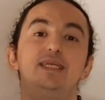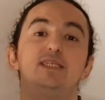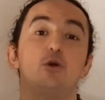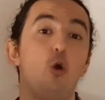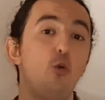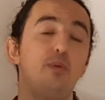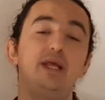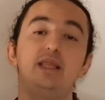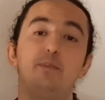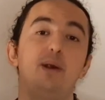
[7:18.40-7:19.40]
is
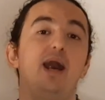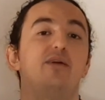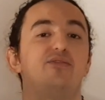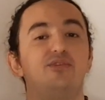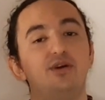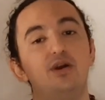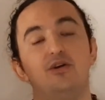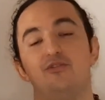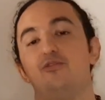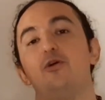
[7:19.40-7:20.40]
opening the path
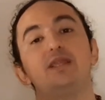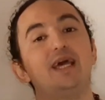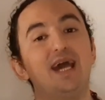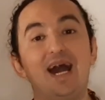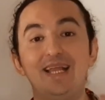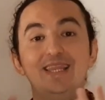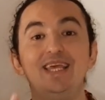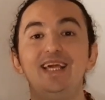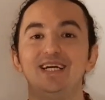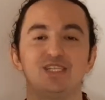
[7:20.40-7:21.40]
for the
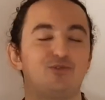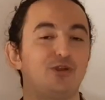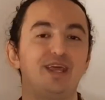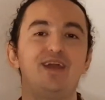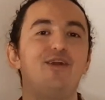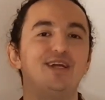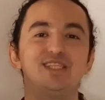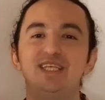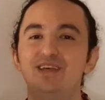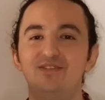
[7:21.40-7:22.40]
ideas, for the
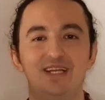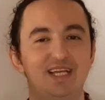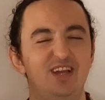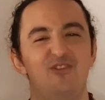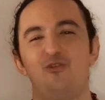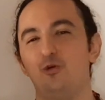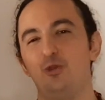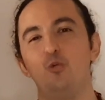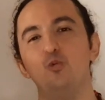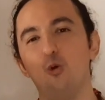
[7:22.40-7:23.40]
creativity, for
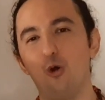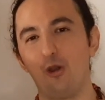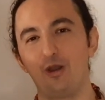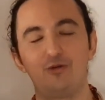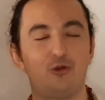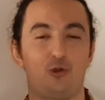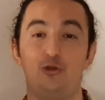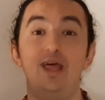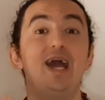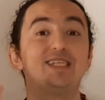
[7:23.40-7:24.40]
the work, for
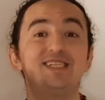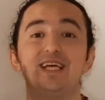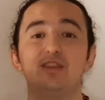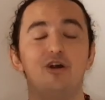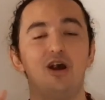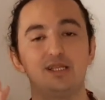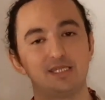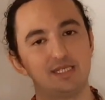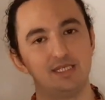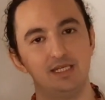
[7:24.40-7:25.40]
connecting the
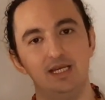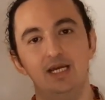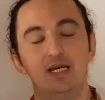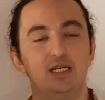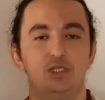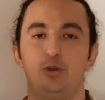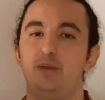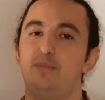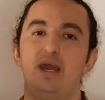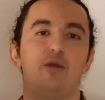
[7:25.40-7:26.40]
dots. So it
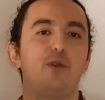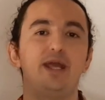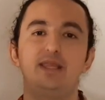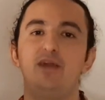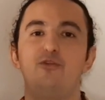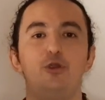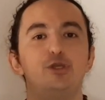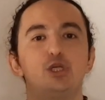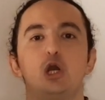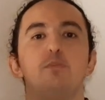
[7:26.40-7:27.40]
can be a great day for you
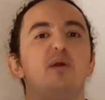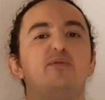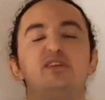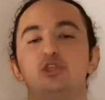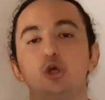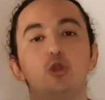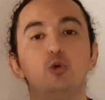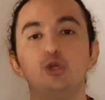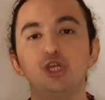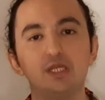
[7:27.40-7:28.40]
to come up with
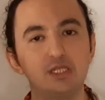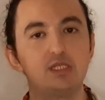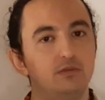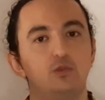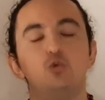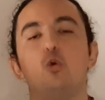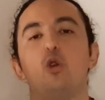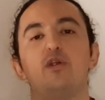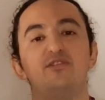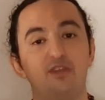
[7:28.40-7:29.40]
solutions to
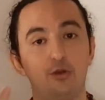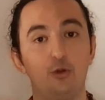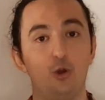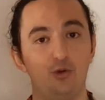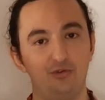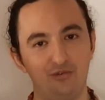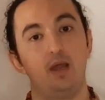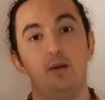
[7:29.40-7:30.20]
work with the growth.